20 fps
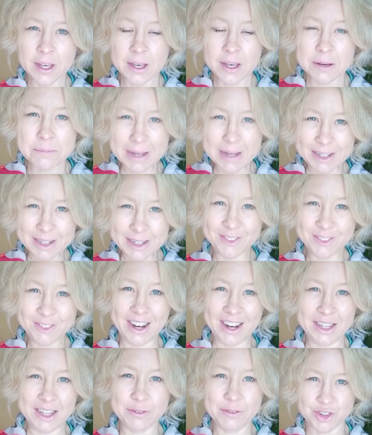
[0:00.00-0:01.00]

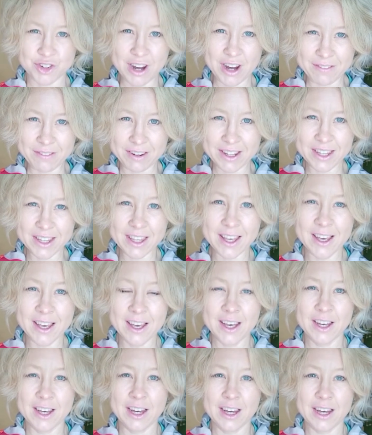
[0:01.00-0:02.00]
mentally for traveling,
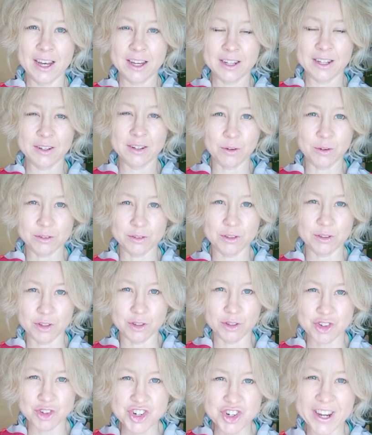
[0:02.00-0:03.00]
and also the
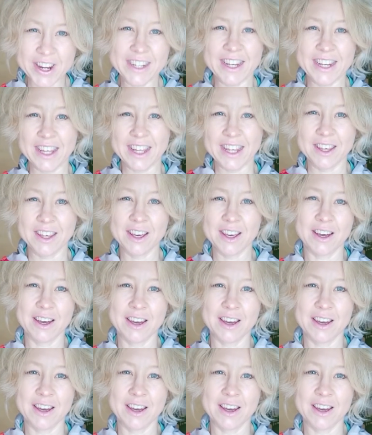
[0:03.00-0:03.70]
training